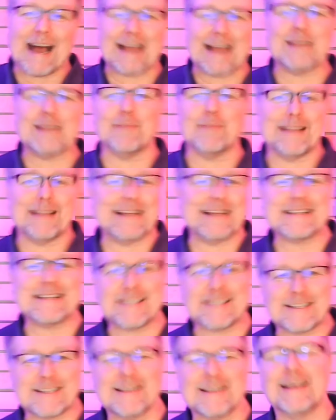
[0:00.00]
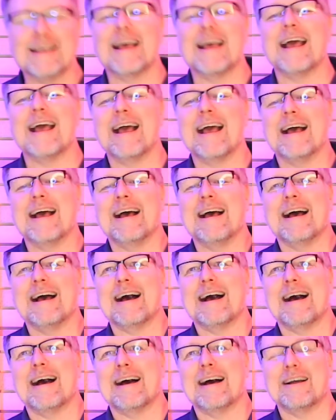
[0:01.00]
list
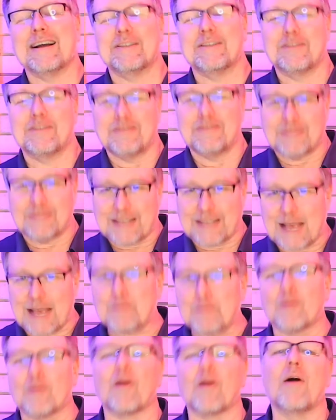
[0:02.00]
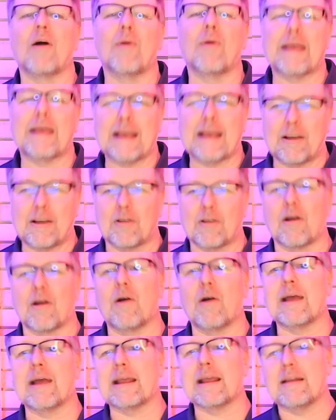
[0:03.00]
kept growing and
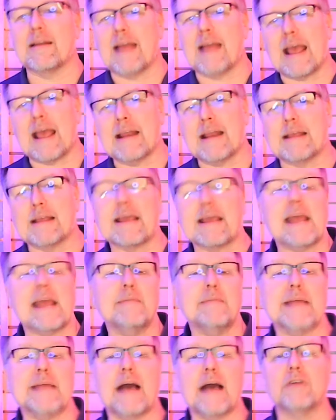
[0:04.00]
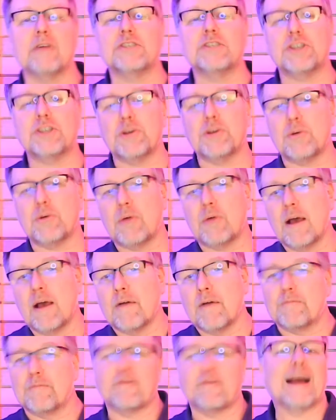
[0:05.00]
growing, and it came down to
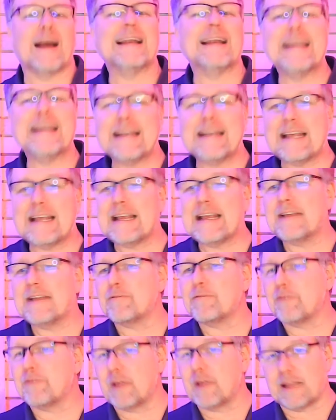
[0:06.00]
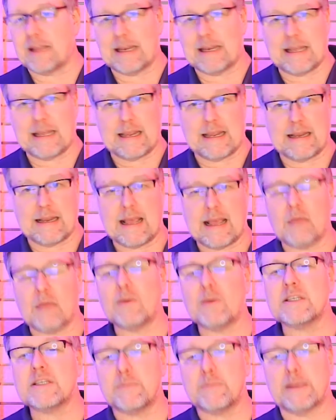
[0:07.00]
finding a need, filling a need, and we
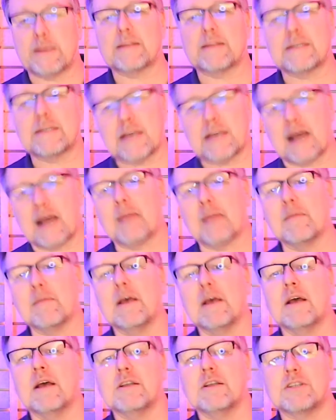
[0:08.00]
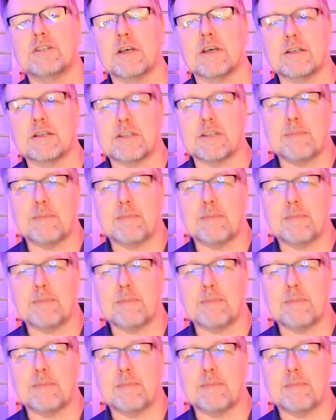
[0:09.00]
spent the time to make